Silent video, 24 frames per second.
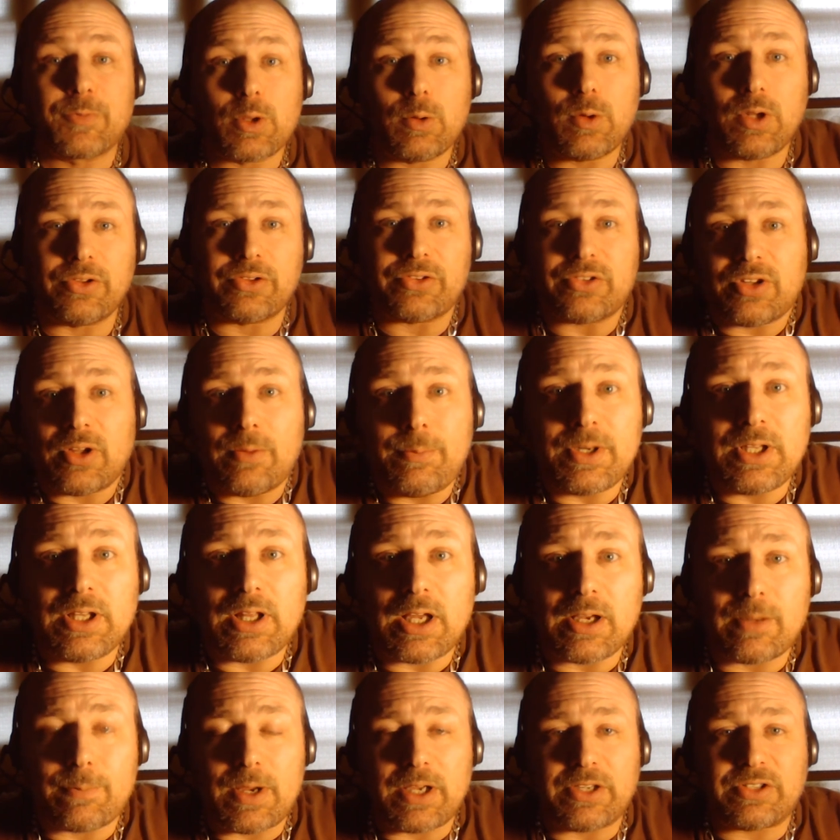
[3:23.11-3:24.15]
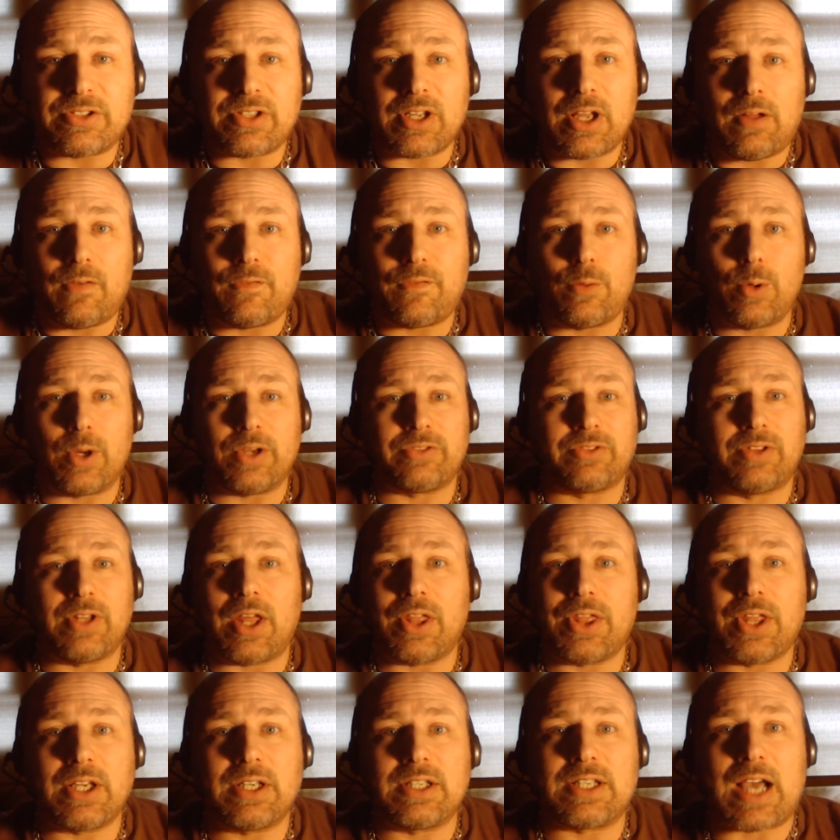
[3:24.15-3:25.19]
Well, somebody like myself who has
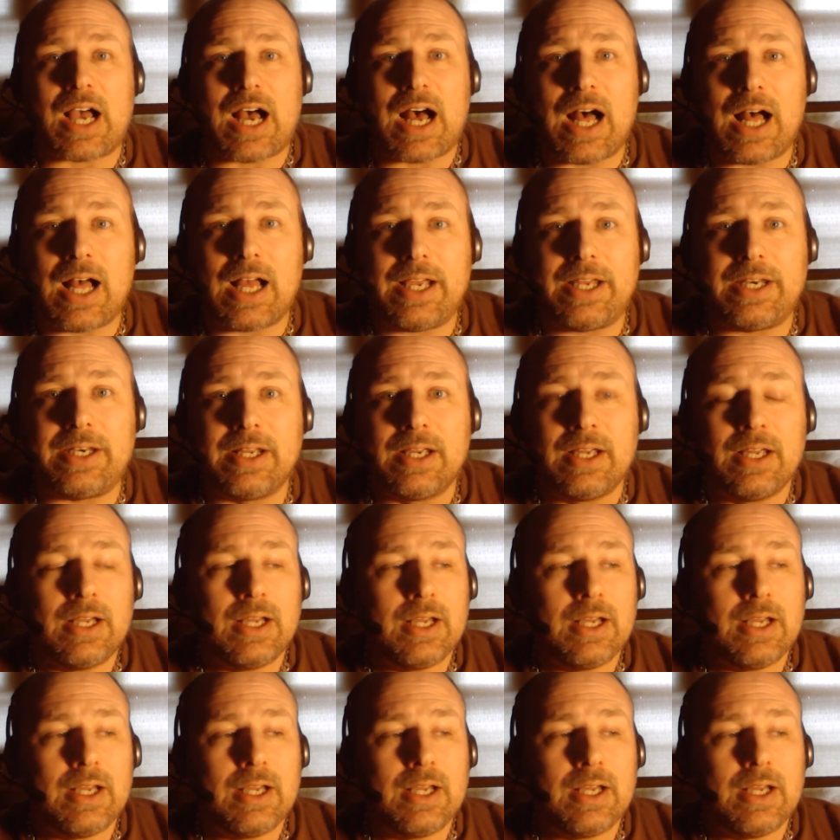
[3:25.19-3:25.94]
nothing to hide,